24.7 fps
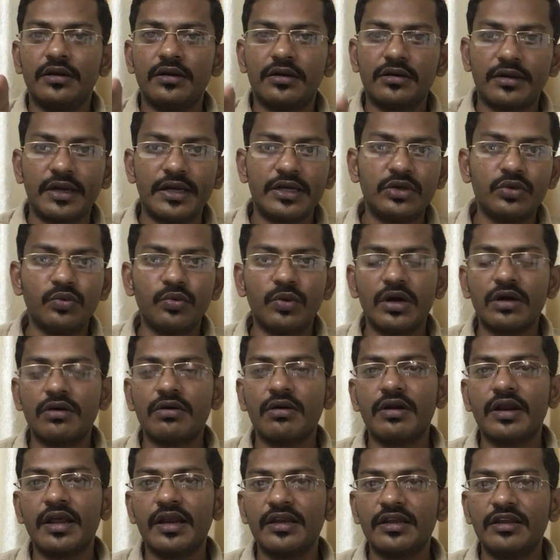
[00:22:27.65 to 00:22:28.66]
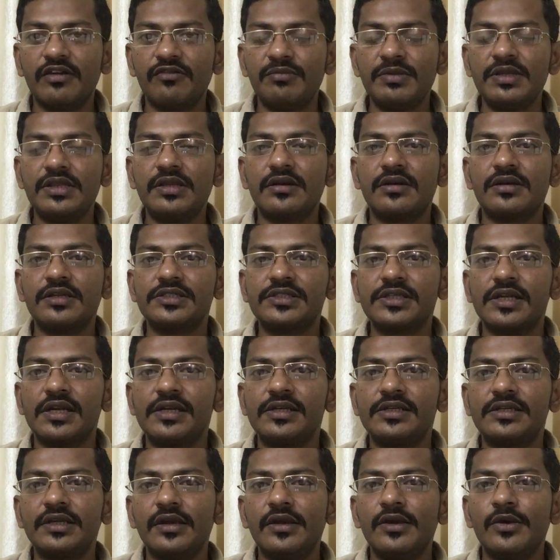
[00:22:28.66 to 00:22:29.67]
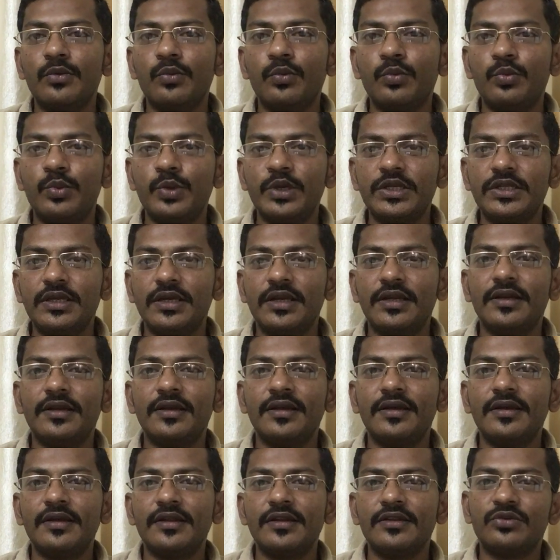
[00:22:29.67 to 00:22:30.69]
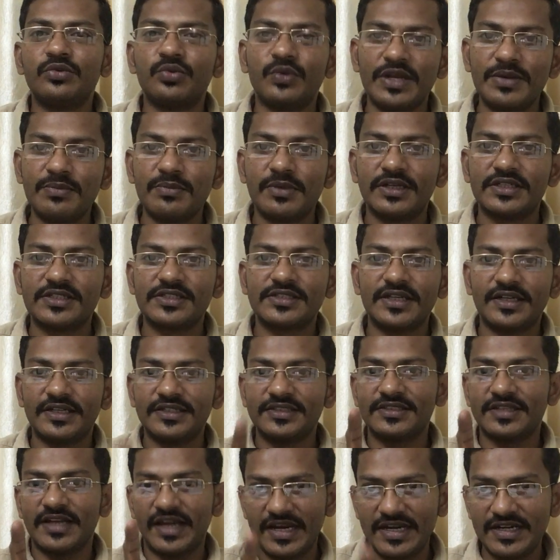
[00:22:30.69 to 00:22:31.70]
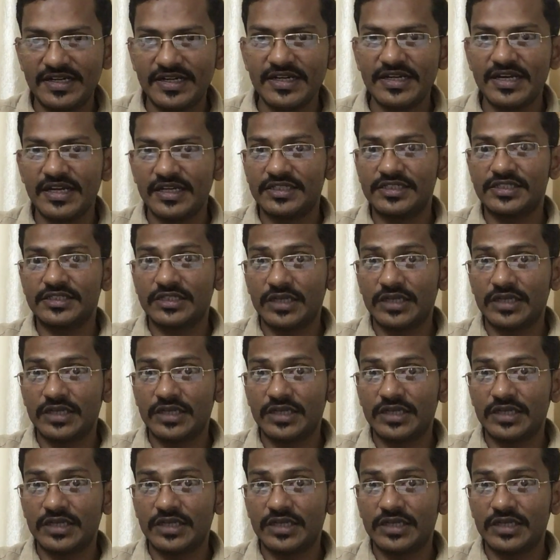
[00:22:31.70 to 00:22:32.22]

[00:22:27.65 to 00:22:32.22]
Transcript: Try to work on and give me the result within 3 months, that is 90 days.